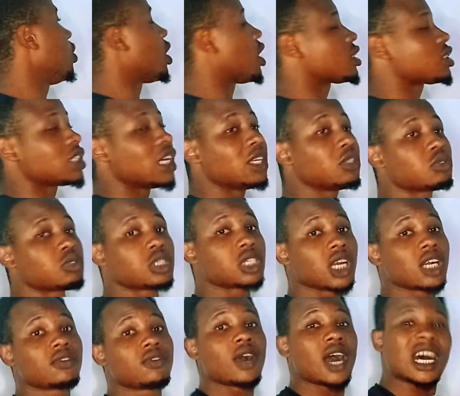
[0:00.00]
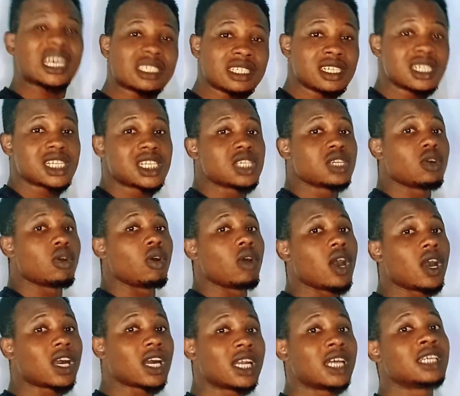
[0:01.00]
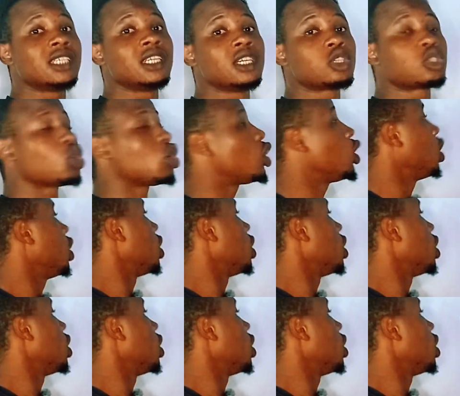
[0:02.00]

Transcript: you are trying to check for acidity or alkaline nature,